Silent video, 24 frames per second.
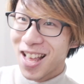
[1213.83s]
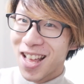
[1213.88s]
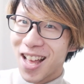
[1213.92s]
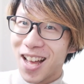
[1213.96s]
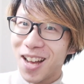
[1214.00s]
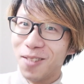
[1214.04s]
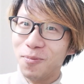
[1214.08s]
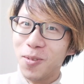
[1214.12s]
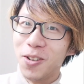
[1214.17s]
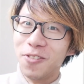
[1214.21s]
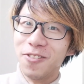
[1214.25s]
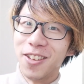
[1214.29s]

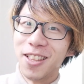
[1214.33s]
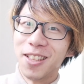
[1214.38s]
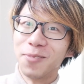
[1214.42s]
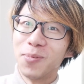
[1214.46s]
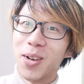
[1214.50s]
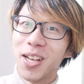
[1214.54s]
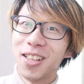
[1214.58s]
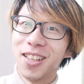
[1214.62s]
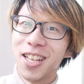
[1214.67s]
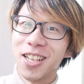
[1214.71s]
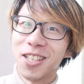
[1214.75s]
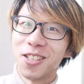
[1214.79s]
I'm moving
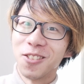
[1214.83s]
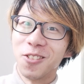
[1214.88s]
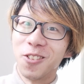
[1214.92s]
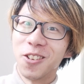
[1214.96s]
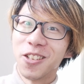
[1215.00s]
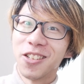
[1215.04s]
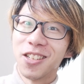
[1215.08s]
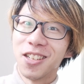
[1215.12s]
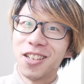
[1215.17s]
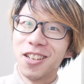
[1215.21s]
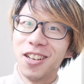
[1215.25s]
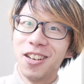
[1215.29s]
my light
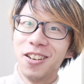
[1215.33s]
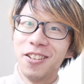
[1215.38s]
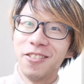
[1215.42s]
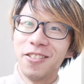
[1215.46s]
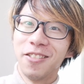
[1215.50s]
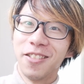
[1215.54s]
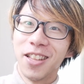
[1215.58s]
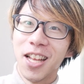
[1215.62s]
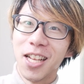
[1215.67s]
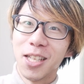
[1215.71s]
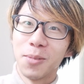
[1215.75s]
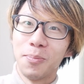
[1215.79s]
source.
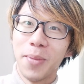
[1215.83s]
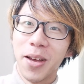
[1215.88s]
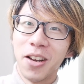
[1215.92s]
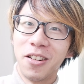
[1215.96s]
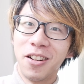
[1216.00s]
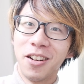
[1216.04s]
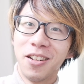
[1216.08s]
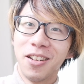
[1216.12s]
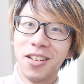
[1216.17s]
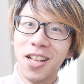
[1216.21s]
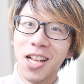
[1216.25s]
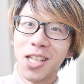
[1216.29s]
Oh, that's
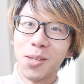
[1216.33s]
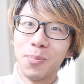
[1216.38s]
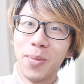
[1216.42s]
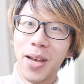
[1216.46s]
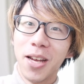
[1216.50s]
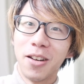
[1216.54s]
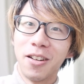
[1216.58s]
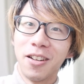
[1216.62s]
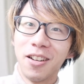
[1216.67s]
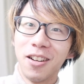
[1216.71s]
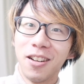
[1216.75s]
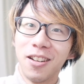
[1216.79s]
better. That's
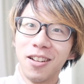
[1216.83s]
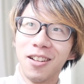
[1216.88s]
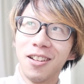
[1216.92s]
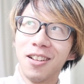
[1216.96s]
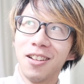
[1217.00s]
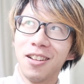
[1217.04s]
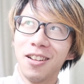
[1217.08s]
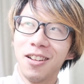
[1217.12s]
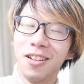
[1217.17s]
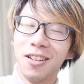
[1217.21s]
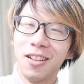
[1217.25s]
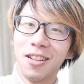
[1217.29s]
better.
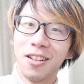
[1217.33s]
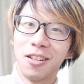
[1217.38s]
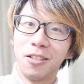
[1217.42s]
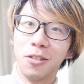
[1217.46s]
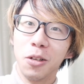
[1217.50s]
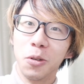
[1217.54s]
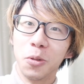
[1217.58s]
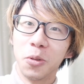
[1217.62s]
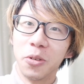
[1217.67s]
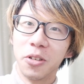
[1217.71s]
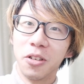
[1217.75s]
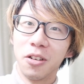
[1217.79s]

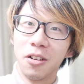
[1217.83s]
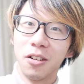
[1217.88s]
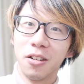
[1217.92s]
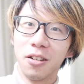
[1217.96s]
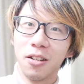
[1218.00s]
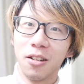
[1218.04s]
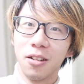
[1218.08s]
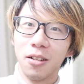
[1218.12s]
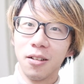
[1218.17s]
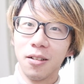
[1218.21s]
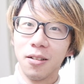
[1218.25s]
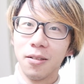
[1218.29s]
Closer.
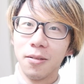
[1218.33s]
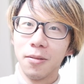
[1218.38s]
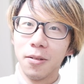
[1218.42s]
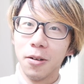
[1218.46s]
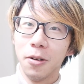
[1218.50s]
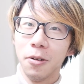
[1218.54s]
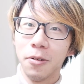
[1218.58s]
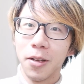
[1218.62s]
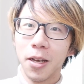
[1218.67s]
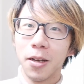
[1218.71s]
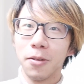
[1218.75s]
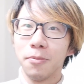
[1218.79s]

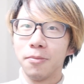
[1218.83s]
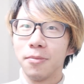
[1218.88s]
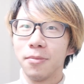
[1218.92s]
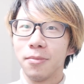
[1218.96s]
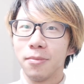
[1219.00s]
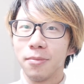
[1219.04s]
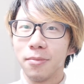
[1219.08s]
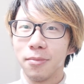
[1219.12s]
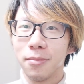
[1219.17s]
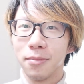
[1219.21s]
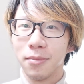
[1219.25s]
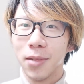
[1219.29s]
Oh yeah,
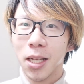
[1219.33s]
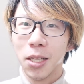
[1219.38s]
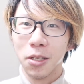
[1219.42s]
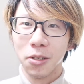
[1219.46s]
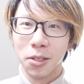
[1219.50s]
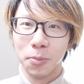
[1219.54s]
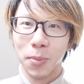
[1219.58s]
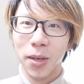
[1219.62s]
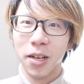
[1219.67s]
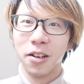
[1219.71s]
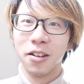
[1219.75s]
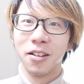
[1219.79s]
that
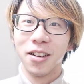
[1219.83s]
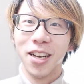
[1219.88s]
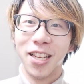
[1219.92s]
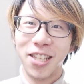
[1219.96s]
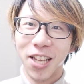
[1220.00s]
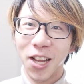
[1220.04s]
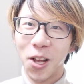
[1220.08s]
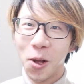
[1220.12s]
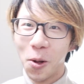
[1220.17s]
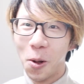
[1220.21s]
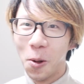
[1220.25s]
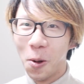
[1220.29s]
looks better.
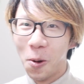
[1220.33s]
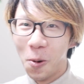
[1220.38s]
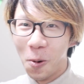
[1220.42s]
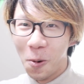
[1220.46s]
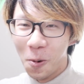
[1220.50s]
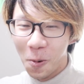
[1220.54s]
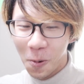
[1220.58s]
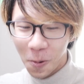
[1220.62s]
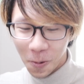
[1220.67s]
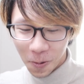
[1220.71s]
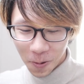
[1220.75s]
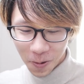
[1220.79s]
So
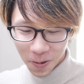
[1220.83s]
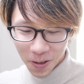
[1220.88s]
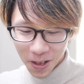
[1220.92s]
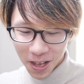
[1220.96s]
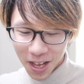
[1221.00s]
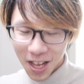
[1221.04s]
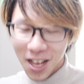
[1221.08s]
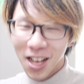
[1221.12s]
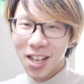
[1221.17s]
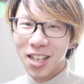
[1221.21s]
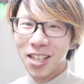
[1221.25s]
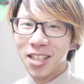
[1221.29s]

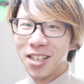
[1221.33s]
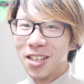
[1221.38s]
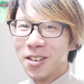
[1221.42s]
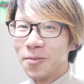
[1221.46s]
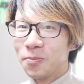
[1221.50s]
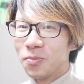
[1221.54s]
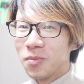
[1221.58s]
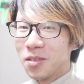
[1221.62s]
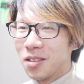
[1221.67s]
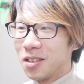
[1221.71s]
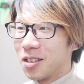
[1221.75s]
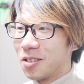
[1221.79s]

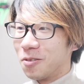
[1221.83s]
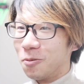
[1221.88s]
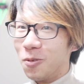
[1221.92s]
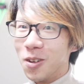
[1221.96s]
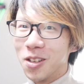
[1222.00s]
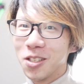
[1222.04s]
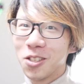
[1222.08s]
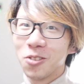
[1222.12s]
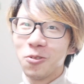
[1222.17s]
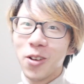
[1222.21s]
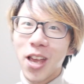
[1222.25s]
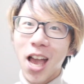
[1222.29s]

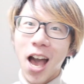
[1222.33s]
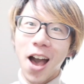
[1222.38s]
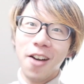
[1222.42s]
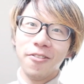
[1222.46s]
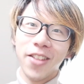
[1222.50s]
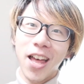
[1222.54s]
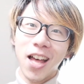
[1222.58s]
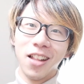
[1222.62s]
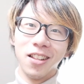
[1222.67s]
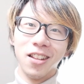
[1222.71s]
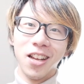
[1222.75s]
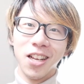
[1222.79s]
once we have
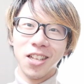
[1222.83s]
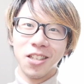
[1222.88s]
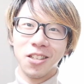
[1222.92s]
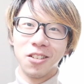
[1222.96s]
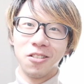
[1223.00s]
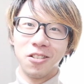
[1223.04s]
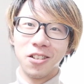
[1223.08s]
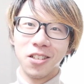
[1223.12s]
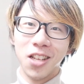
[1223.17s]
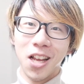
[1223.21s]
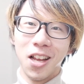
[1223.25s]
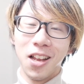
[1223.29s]
that light
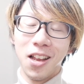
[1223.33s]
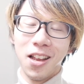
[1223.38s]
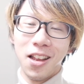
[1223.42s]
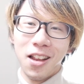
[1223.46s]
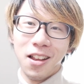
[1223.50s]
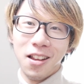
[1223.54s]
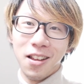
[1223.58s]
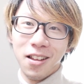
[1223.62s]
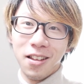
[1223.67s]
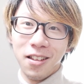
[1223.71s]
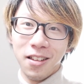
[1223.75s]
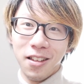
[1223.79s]
source
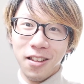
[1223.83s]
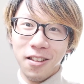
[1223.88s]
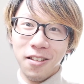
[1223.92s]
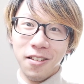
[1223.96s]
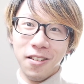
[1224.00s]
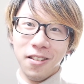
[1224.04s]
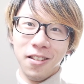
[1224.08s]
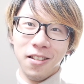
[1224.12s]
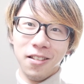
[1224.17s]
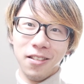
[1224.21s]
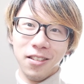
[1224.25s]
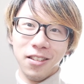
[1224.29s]

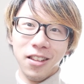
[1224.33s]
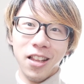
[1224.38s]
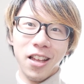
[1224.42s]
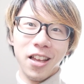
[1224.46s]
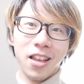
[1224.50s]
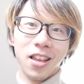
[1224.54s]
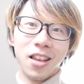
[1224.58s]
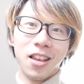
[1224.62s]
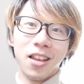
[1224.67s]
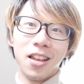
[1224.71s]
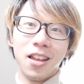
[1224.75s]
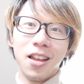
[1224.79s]
and
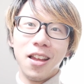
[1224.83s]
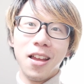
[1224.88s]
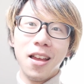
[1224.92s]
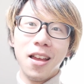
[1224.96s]
like